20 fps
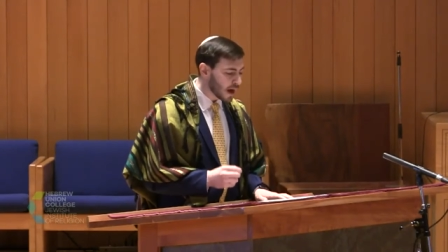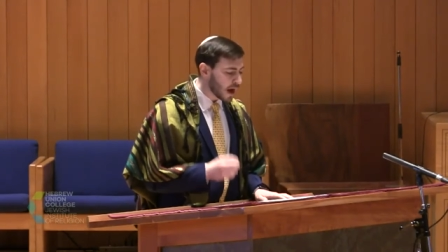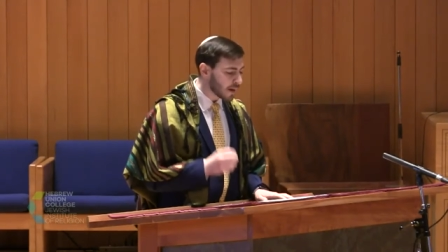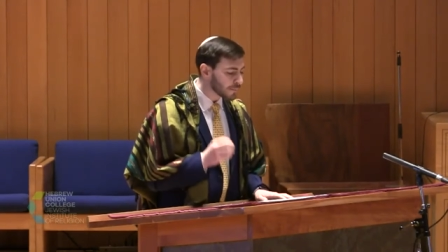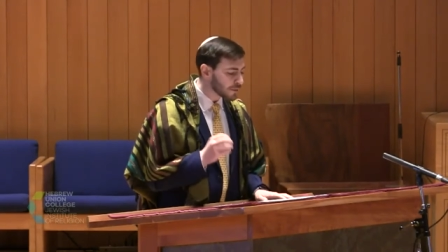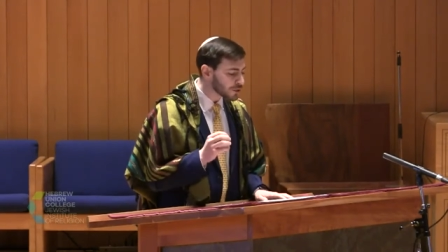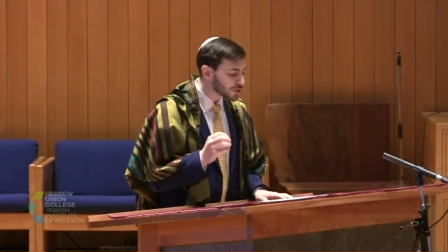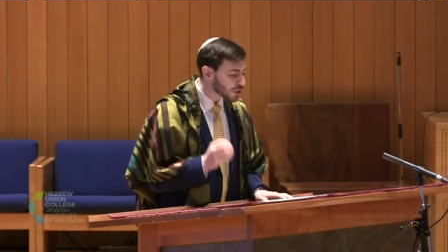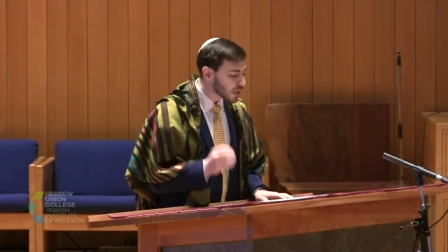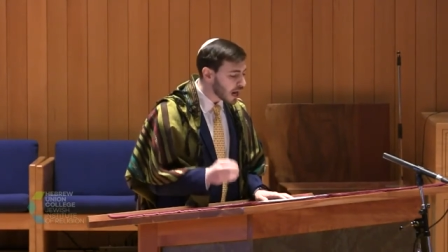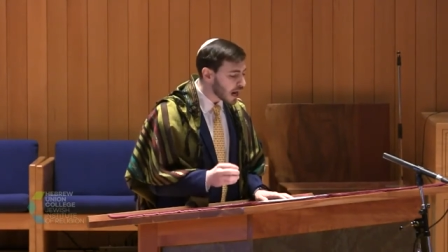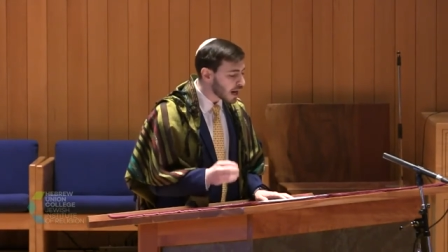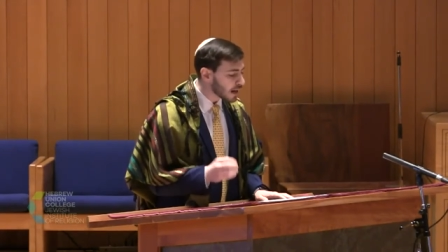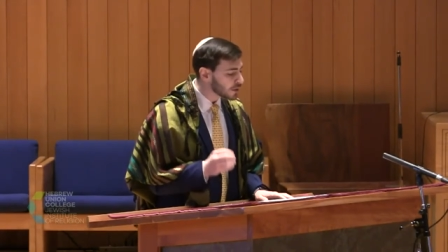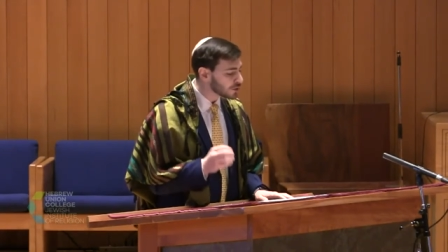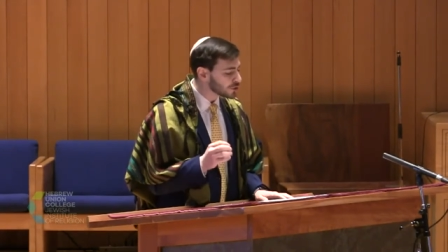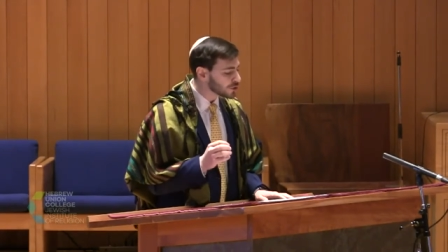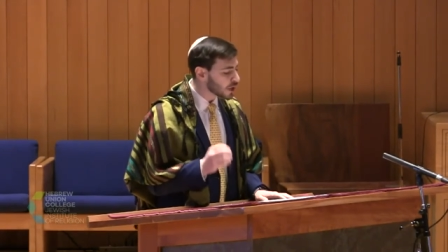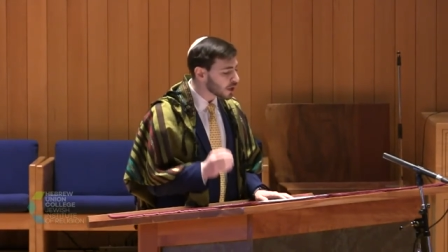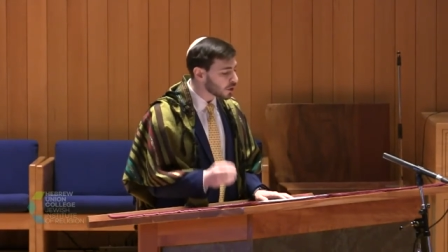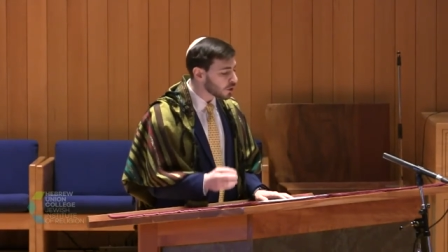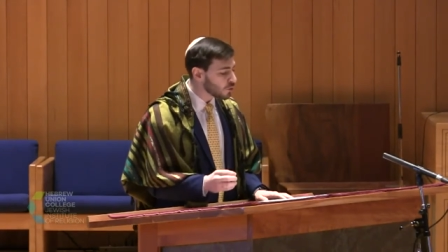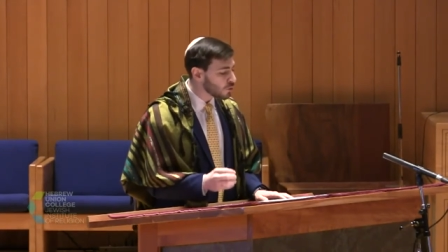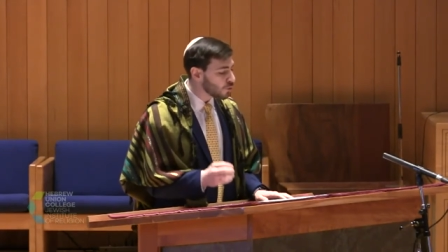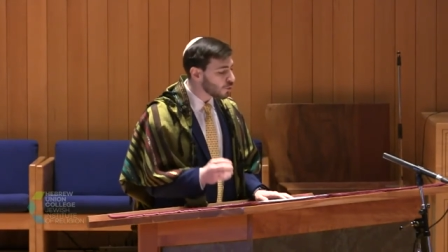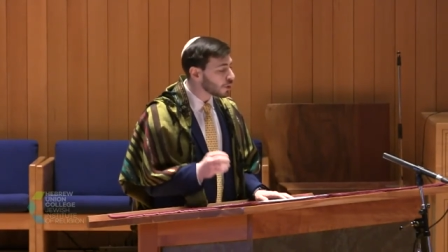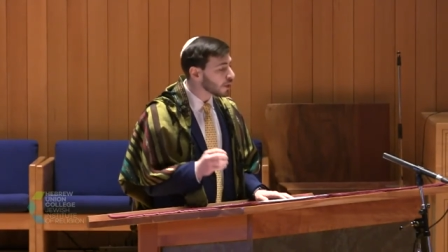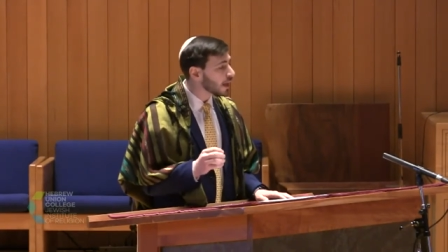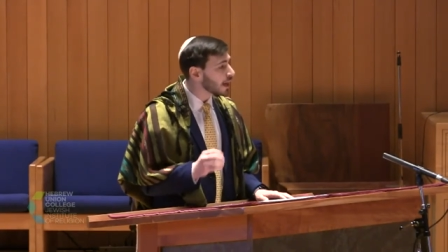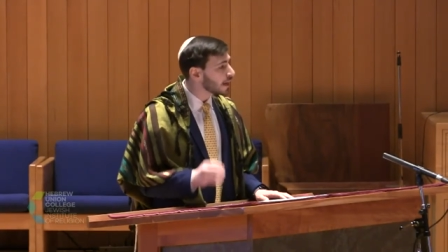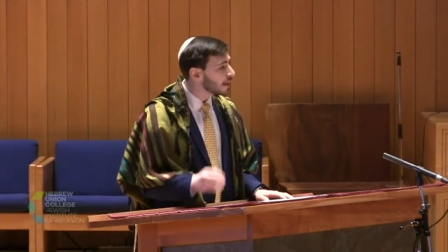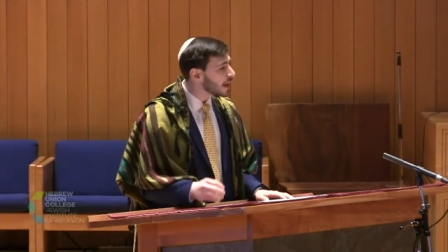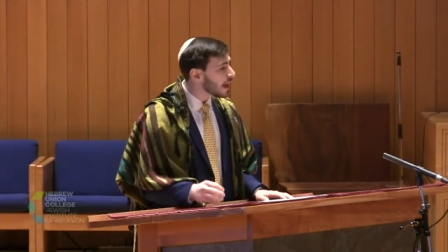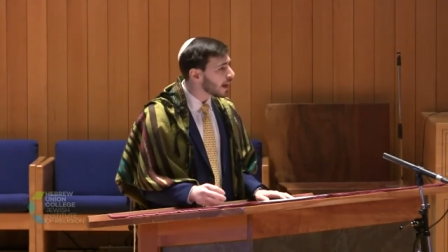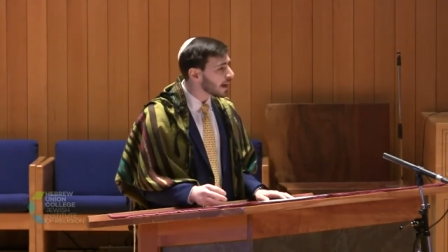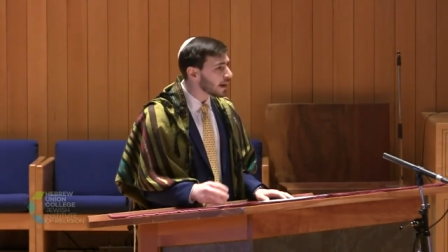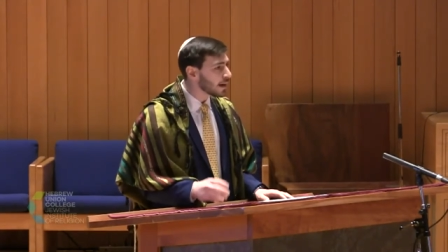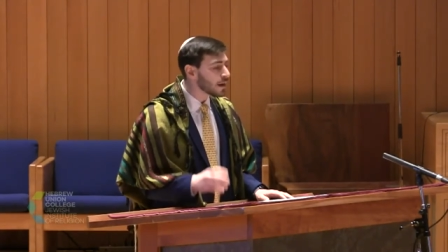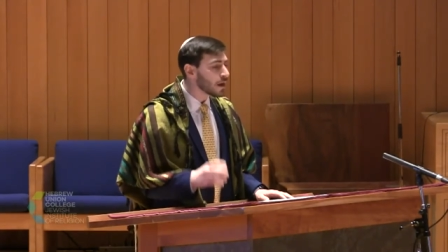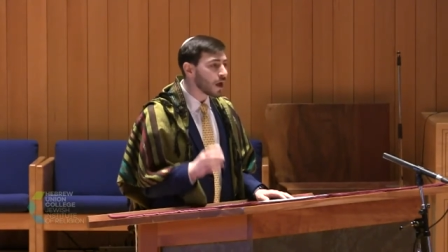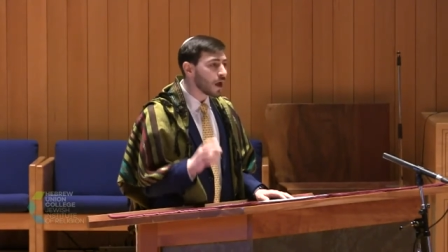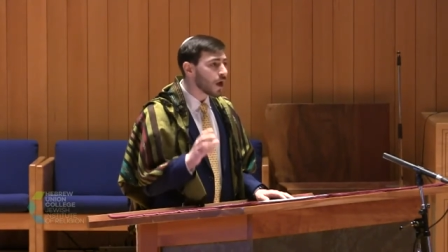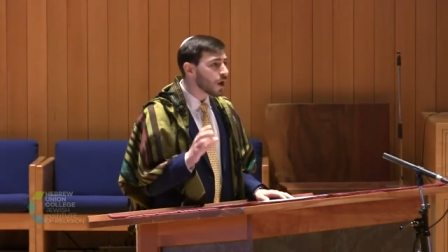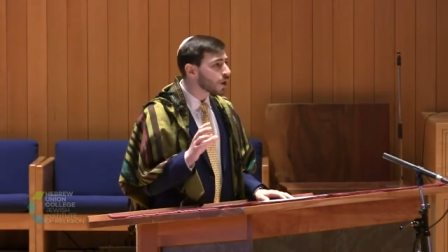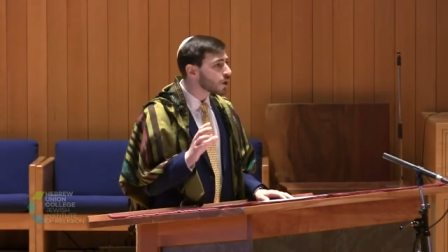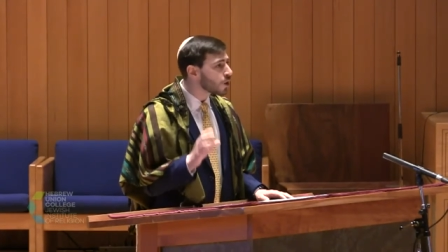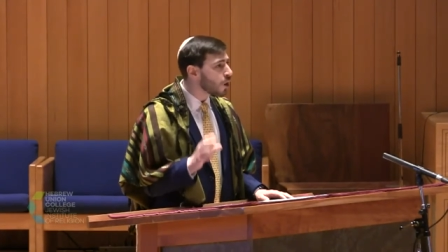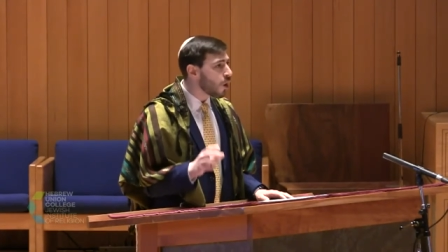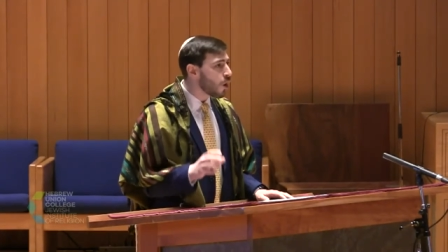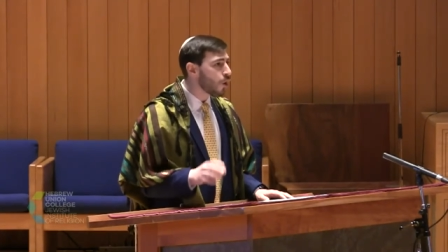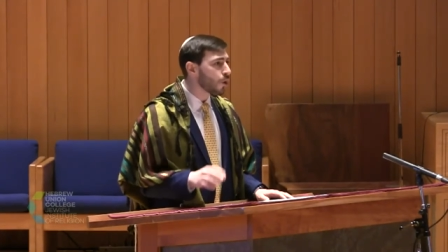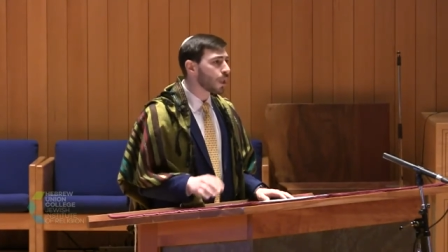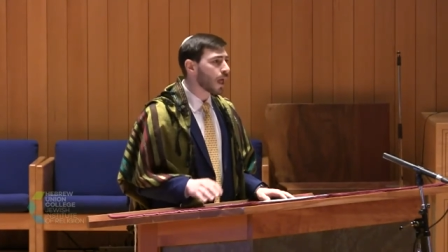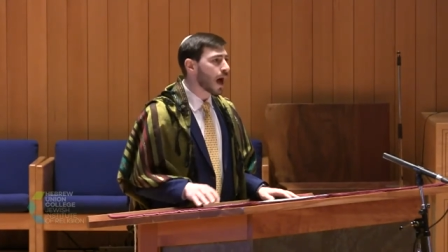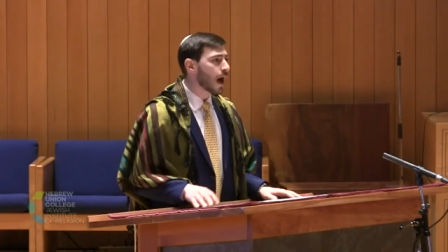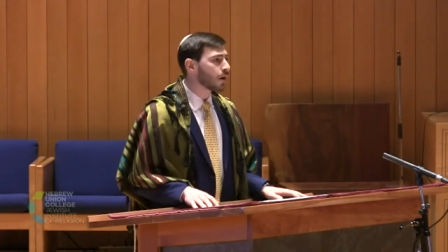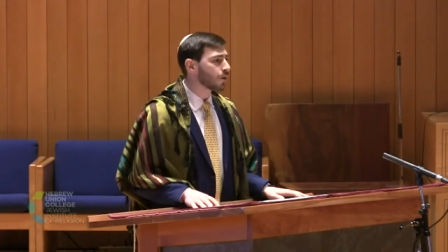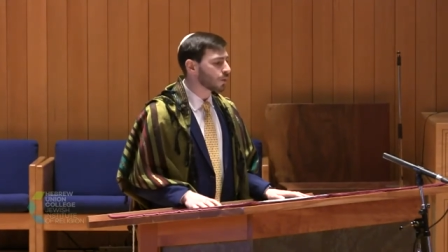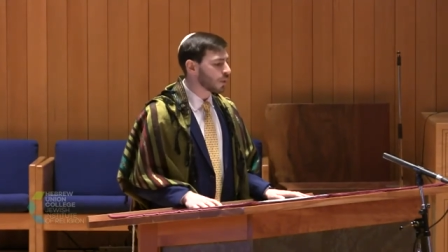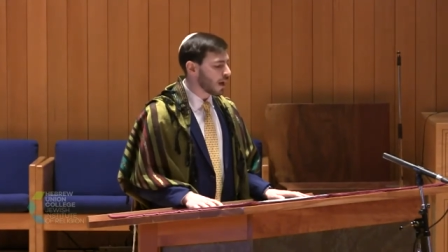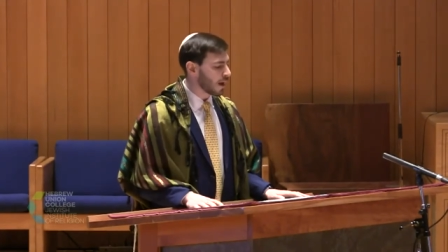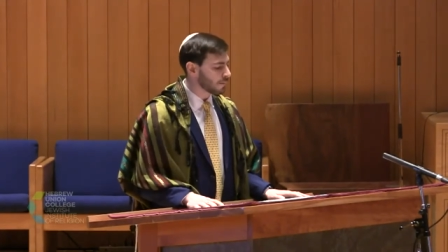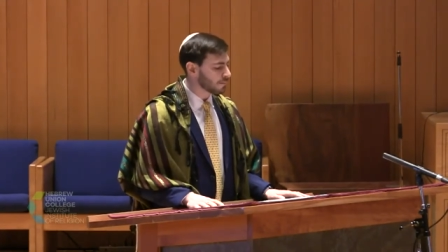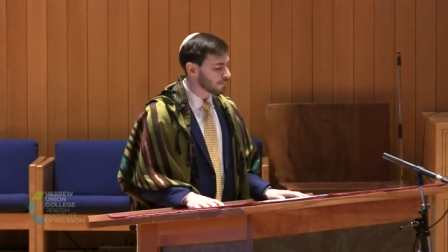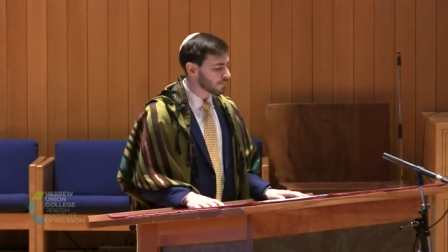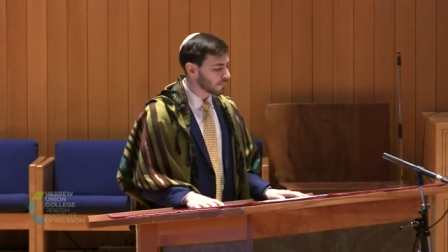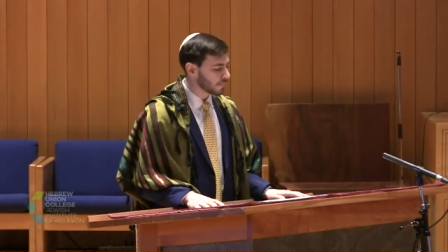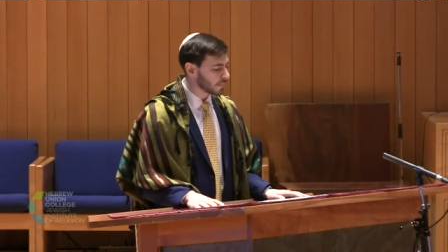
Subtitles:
HaMishkan Shakul Keneged Kol HaOlam,